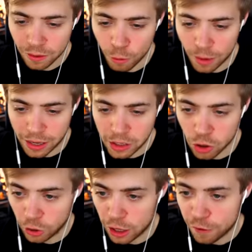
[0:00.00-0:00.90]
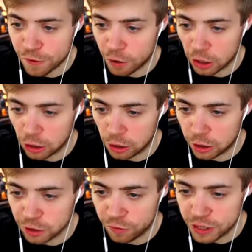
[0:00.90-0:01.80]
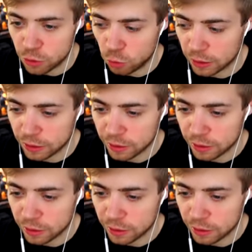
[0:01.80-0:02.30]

Oh my God, they're firing a lot of needles.